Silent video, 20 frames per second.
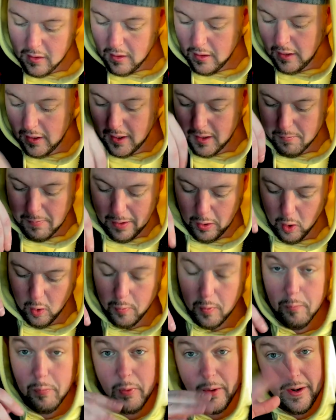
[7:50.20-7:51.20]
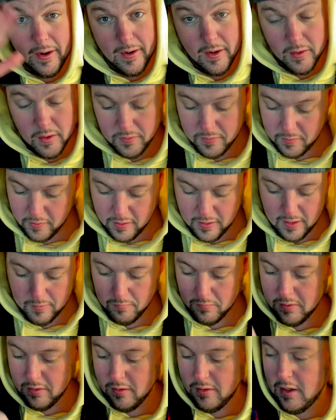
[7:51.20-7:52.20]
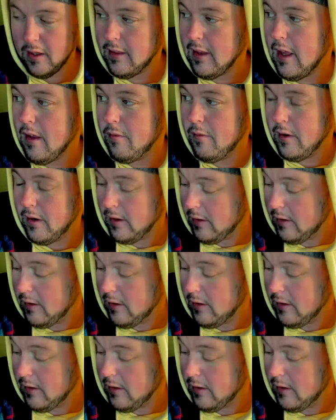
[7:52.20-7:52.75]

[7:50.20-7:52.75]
uh, my hope and prayer for them to get that figured